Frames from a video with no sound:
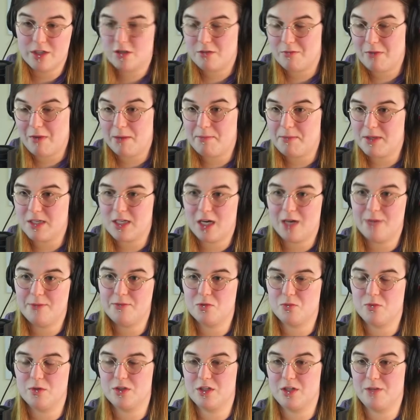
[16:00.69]
There might be times
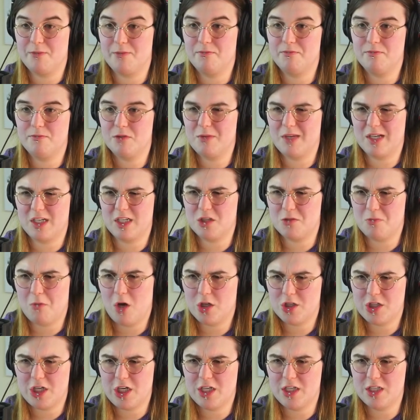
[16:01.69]
where some like
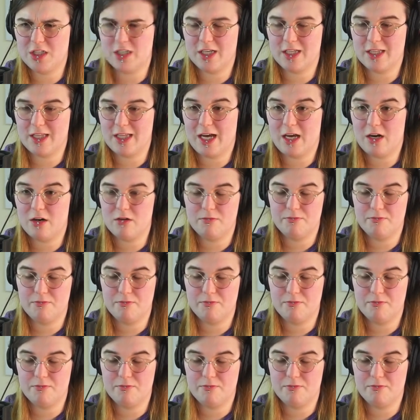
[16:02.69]
small changes like that are